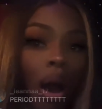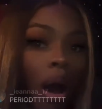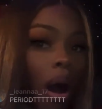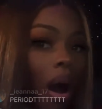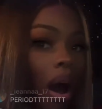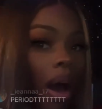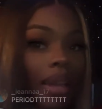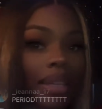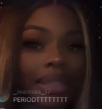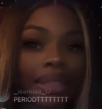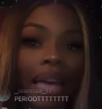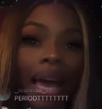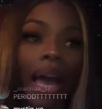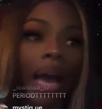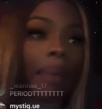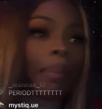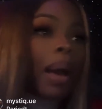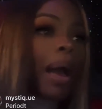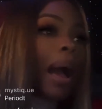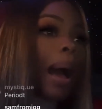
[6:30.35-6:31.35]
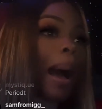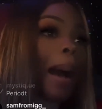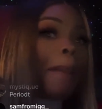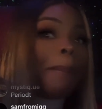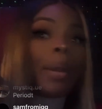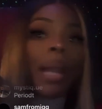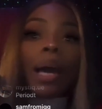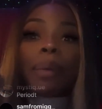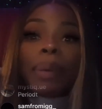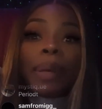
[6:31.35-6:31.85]
all the time. I
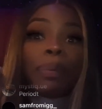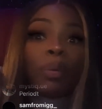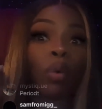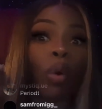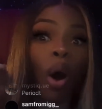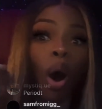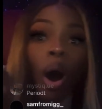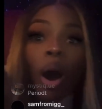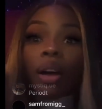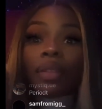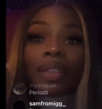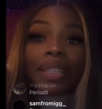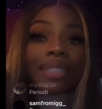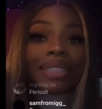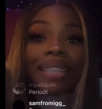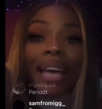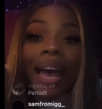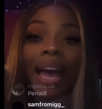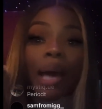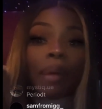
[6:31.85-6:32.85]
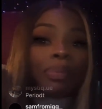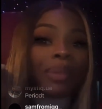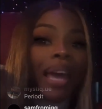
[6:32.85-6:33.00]
block people all the time.